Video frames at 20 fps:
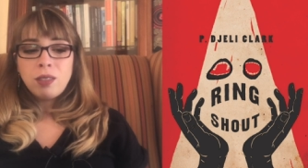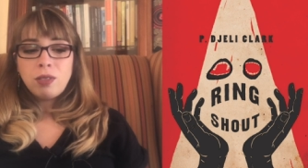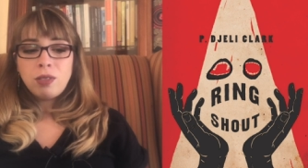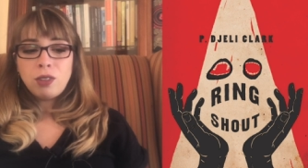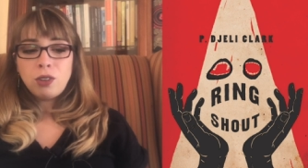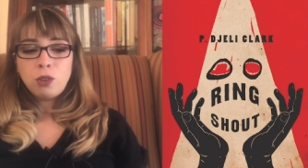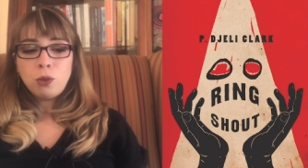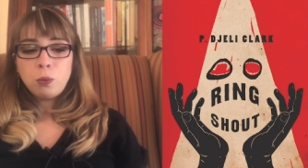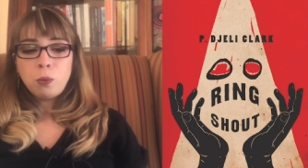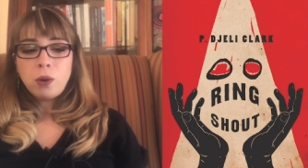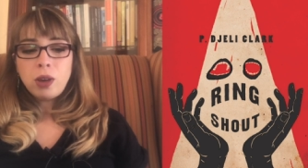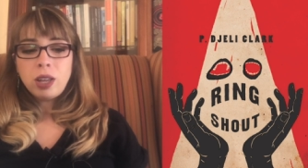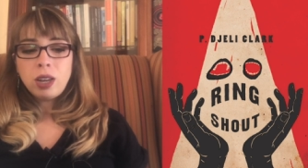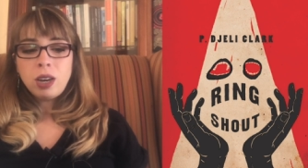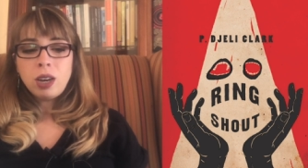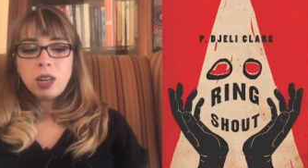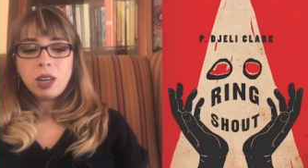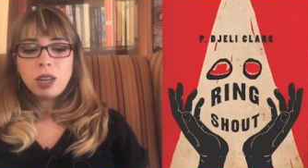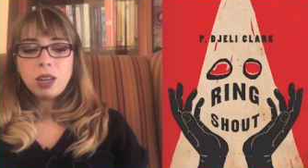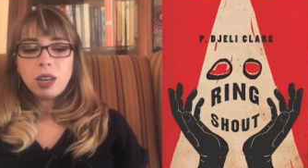this
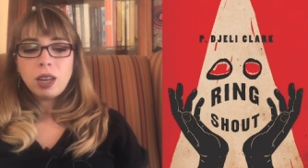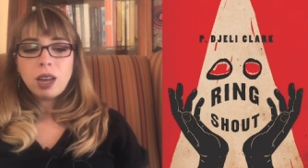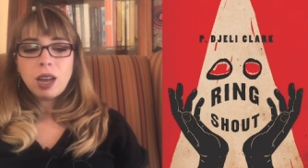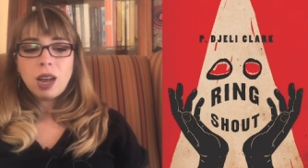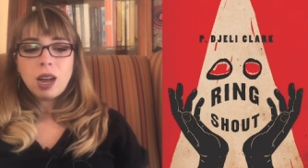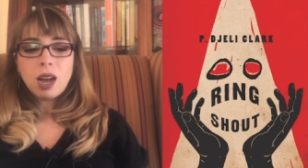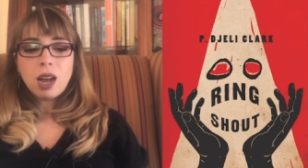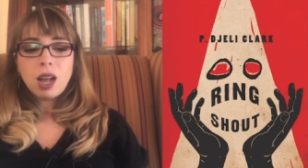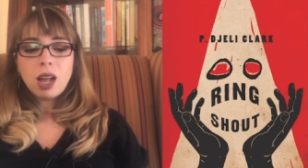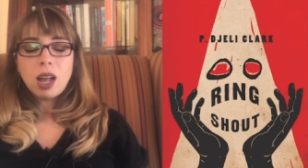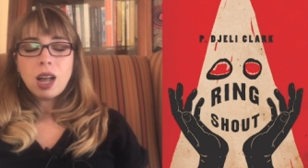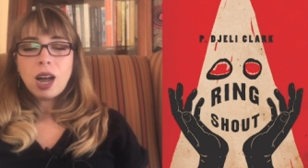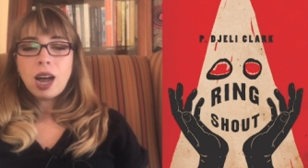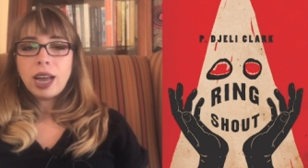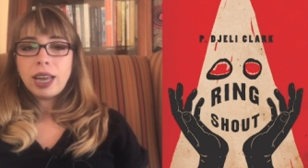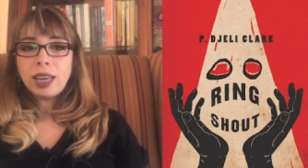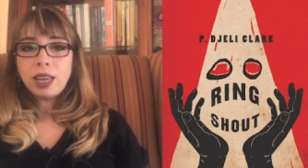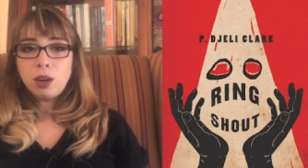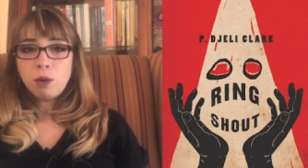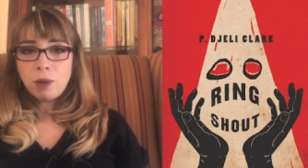one
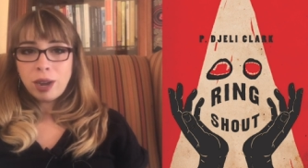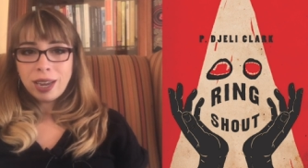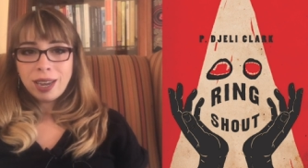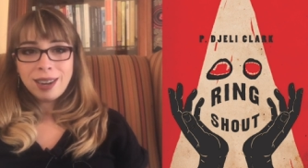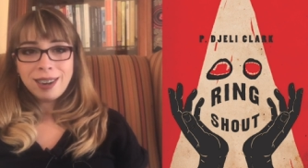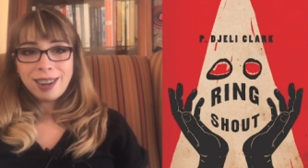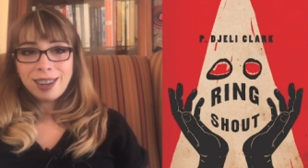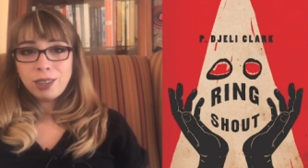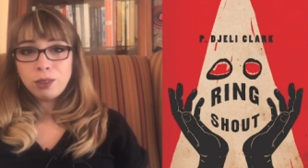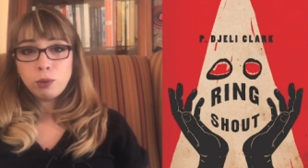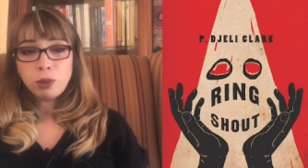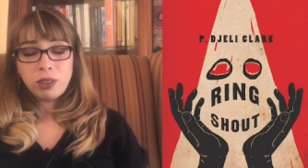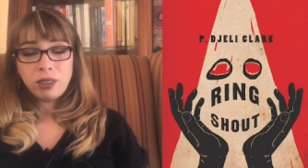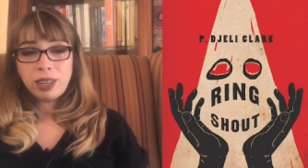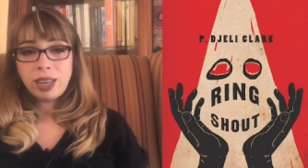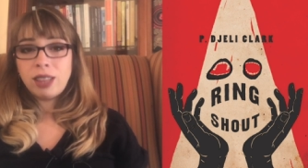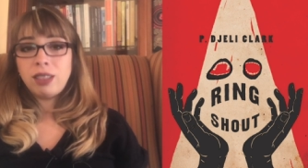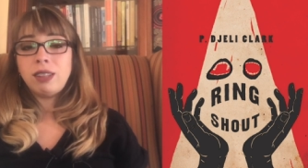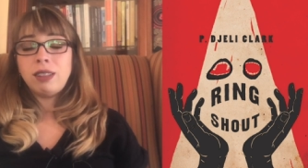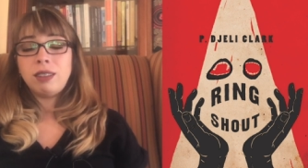I can recognize once
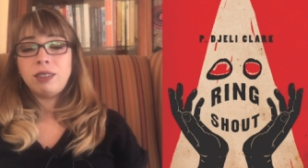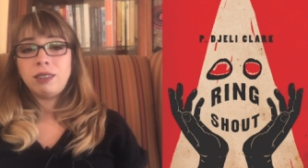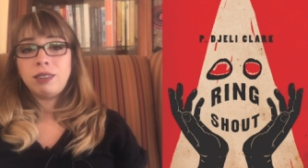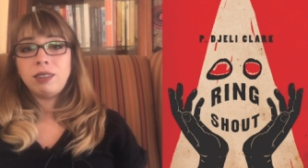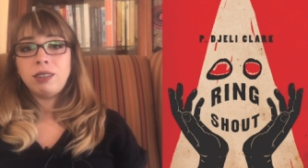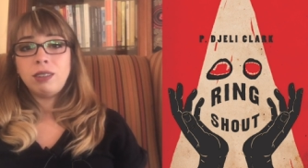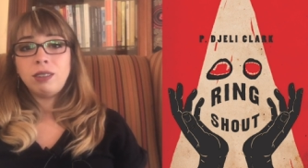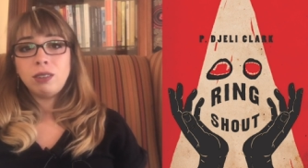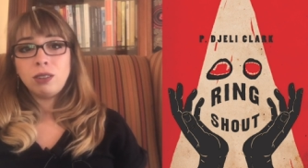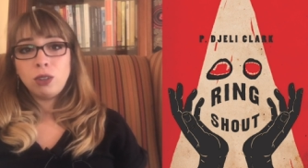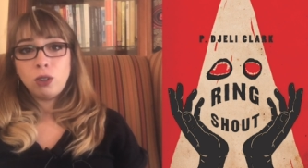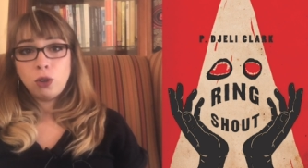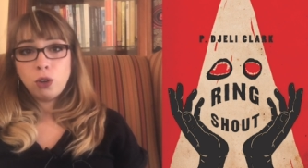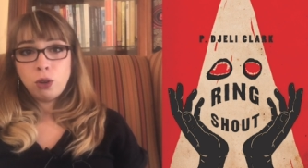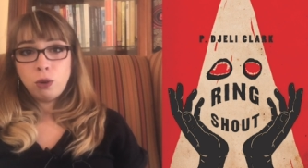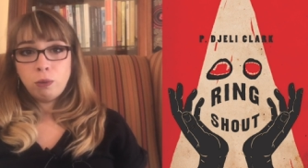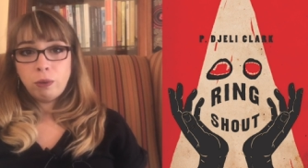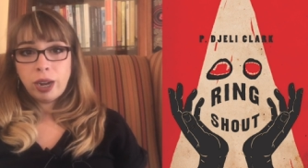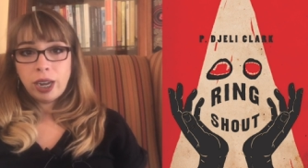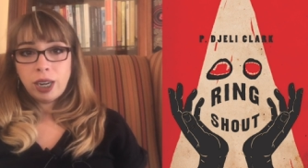again that this is
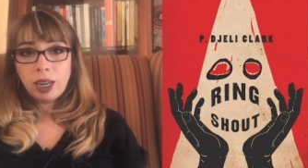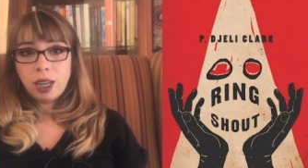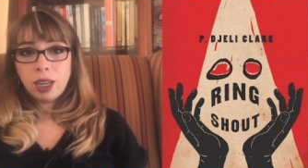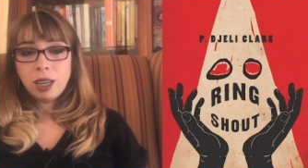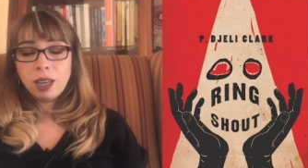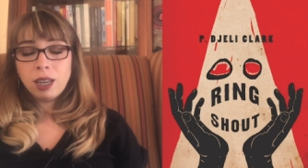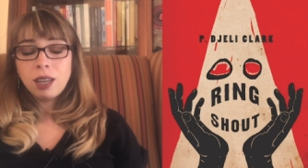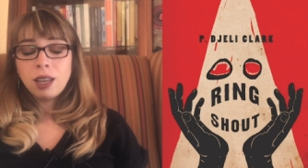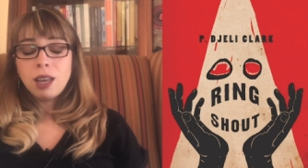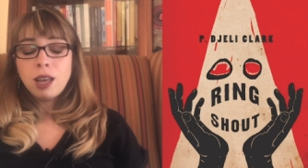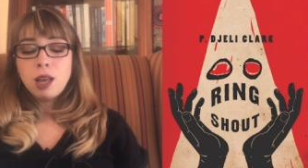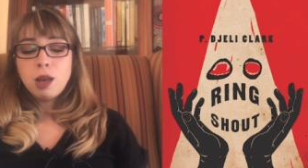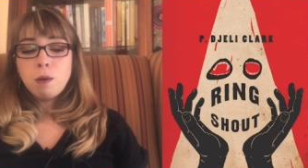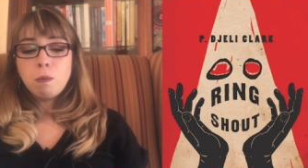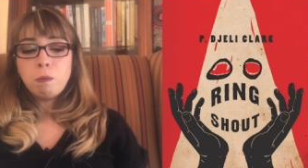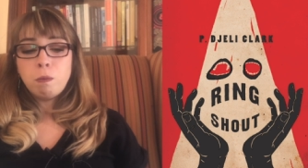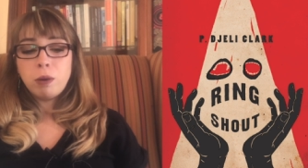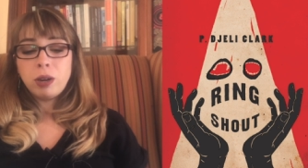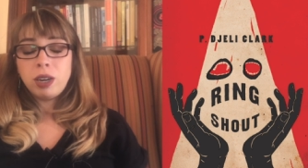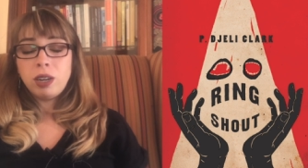good writing,
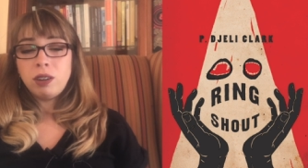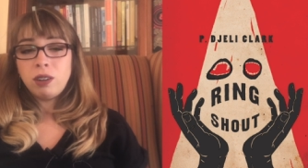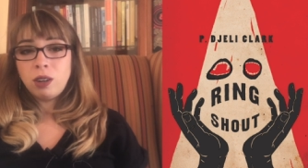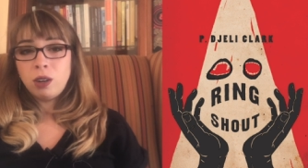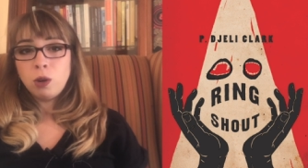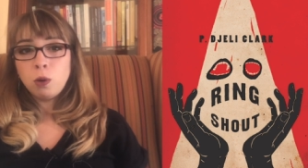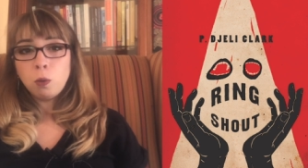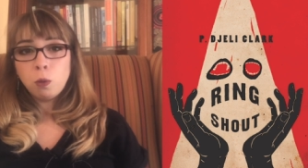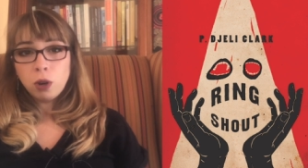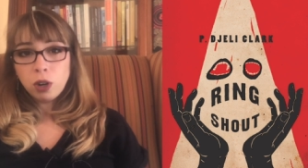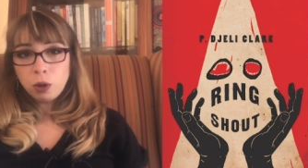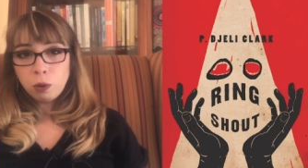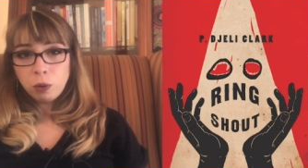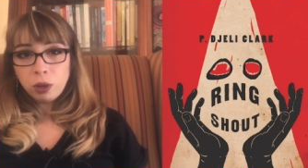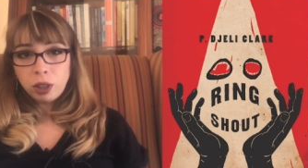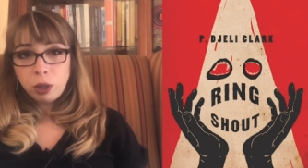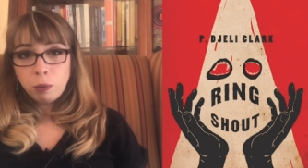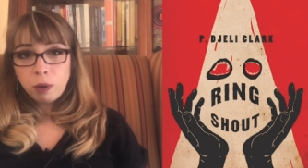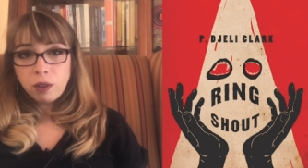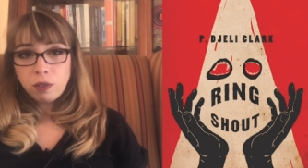but it didn't work
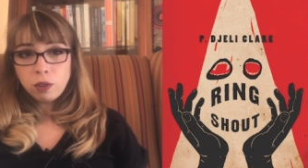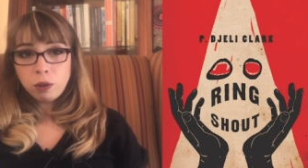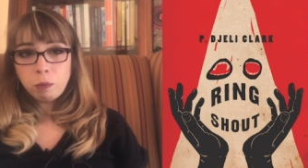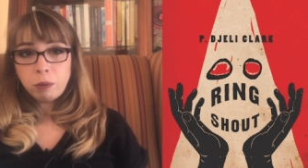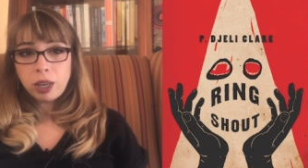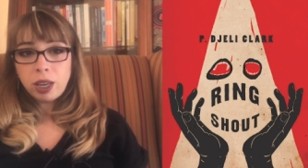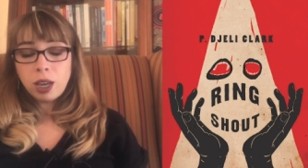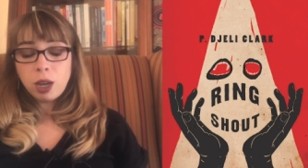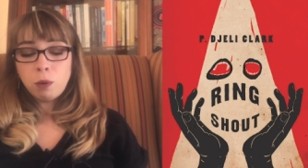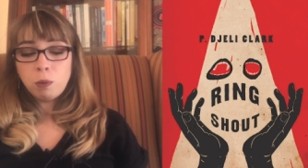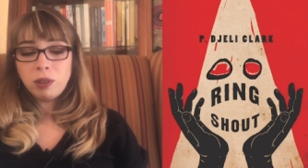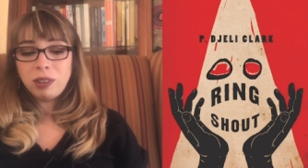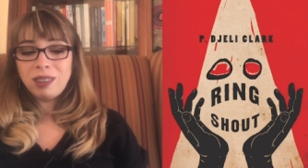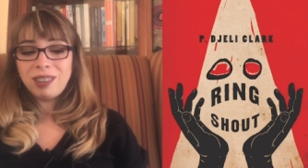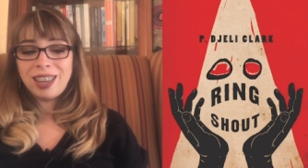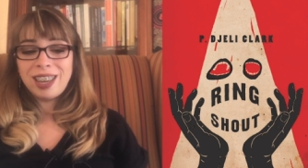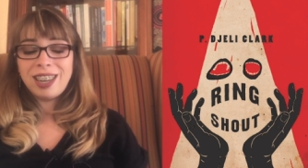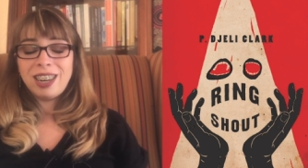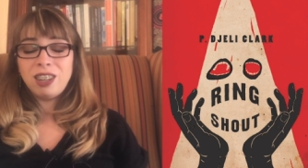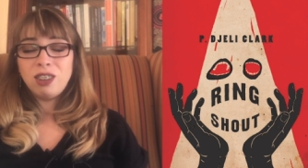really well for me. And once
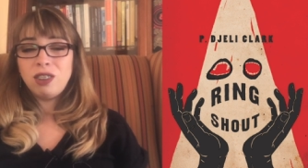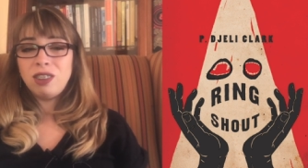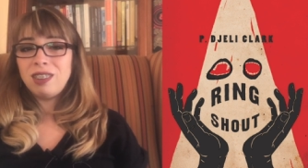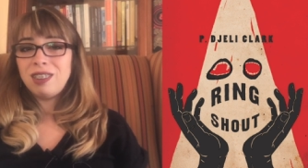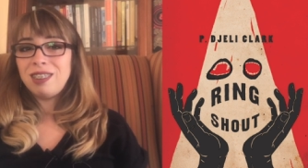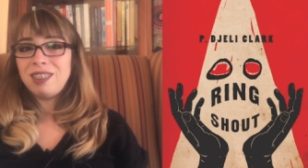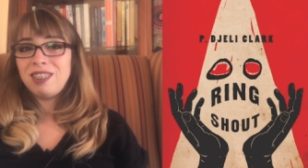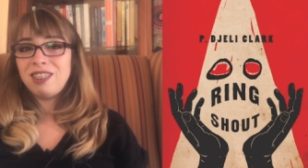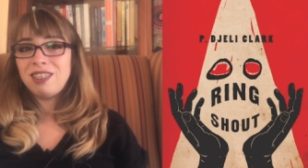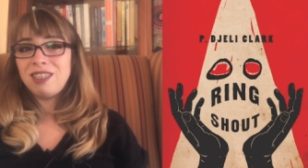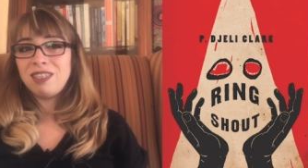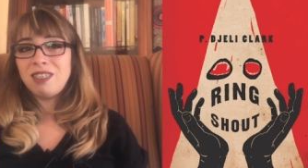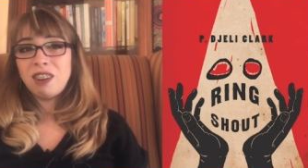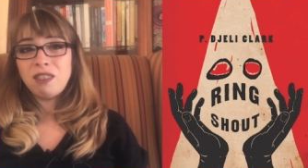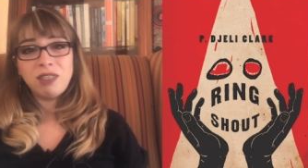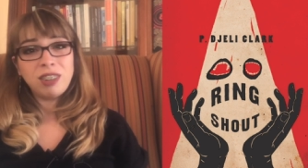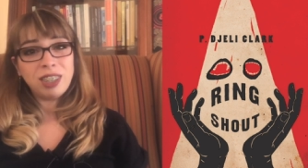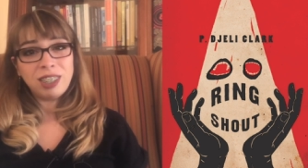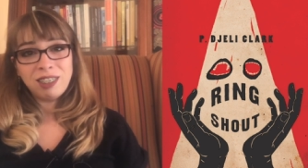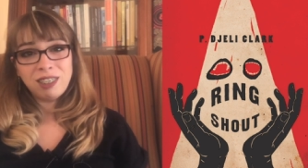again, it's just
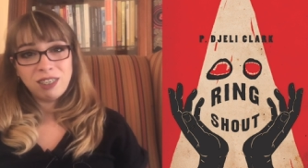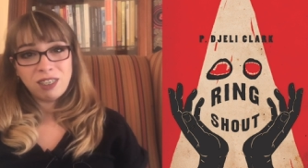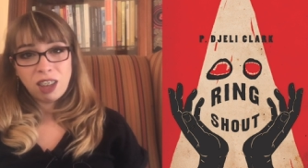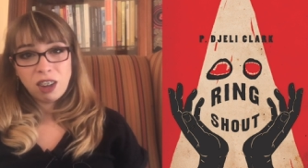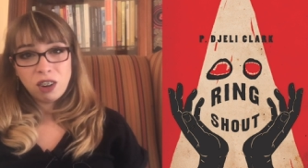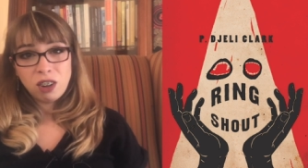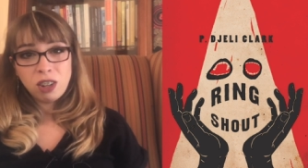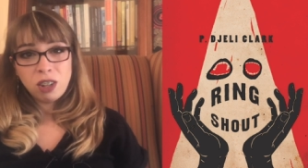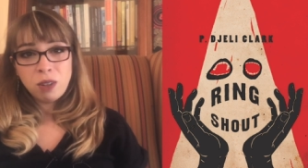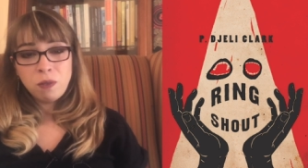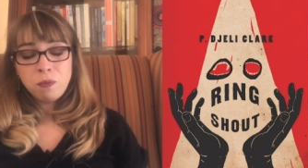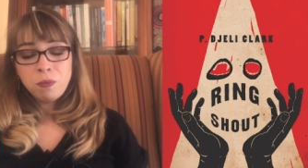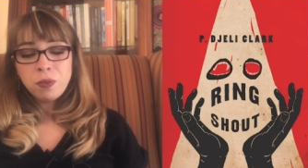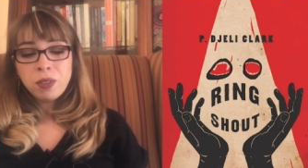not very subtle.